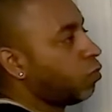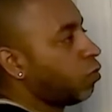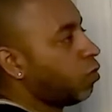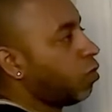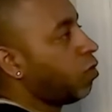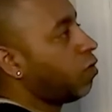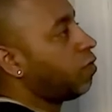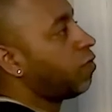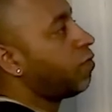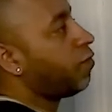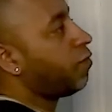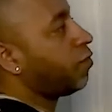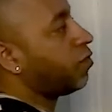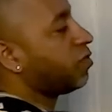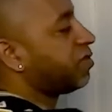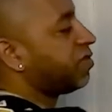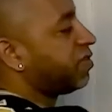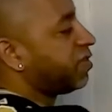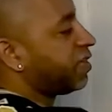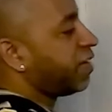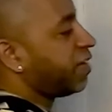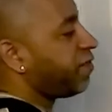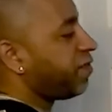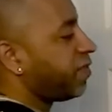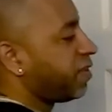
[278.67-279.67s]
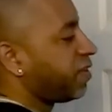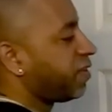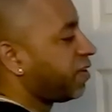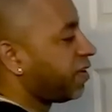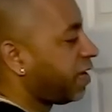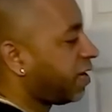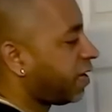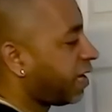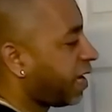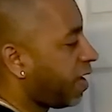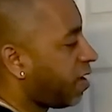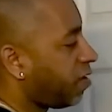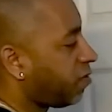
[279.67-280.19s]
Well, for savings
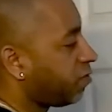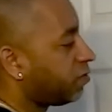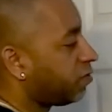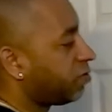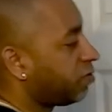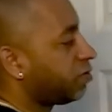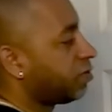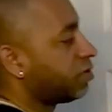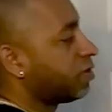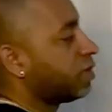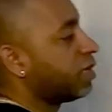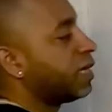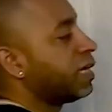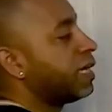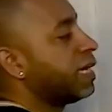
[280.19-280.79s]
accounts,